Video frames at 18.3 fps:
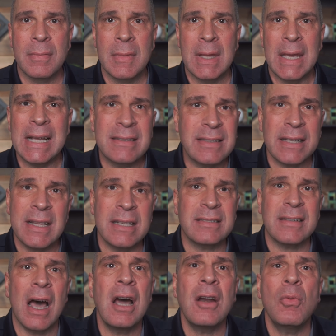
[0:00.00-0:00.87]
It's in
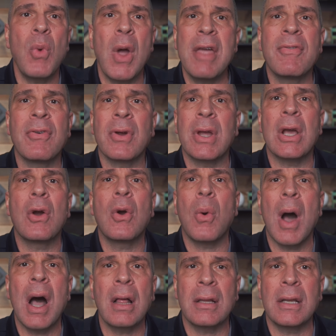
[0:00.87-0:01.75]
this unwavering
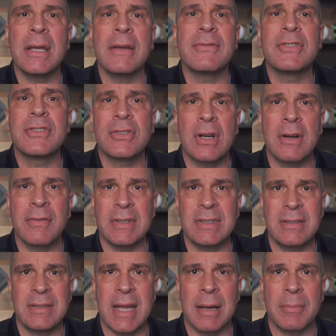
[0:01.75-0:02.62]
quality of
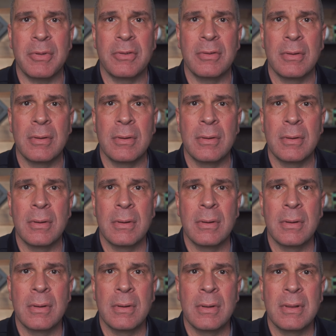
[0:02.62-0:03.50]
service steps,
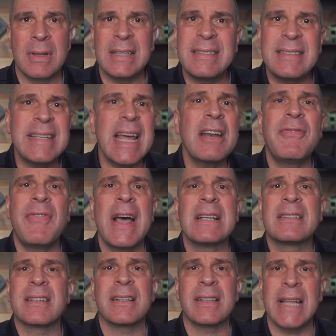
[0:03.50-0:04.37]
the
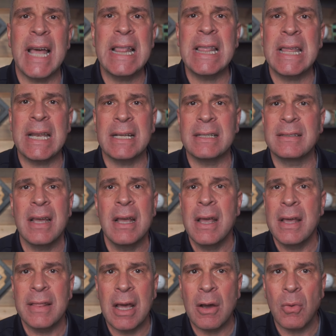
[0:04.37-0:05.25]
steadfast cleanliness
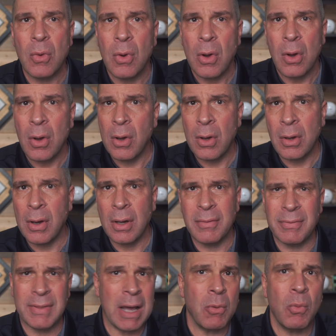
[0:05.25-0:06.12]

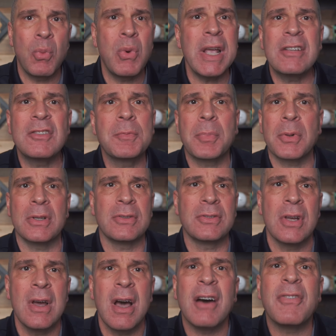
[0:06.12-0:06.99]
that
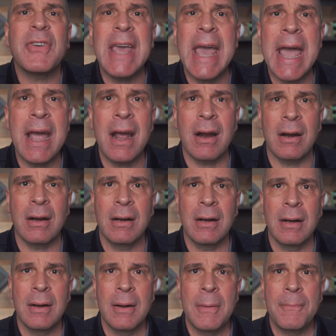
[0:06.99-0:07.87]
whispers of care,
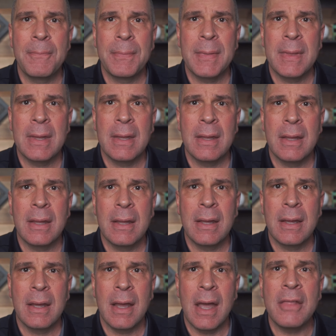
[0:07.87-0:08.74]

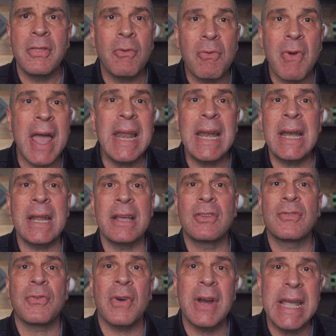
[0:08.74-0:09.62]
and the
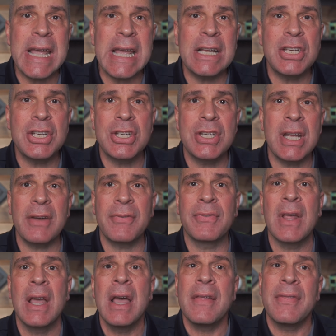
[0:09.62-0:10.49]
readiness for each
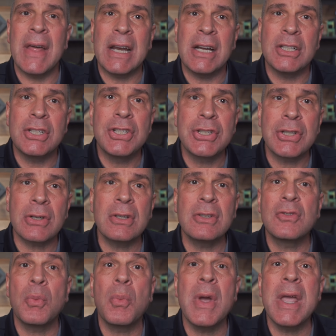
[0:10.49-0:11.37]
shift that
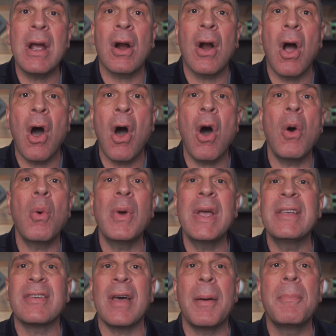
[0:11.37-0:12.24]
ensures we are
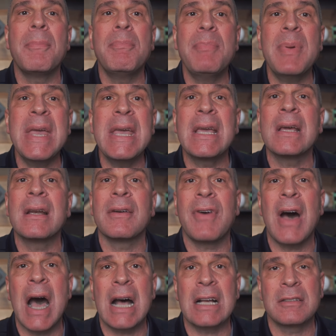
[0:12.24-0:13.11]
always a beacon of
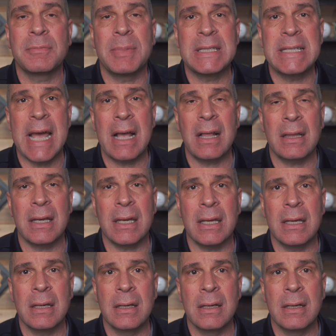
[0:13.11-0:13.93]
hospitality.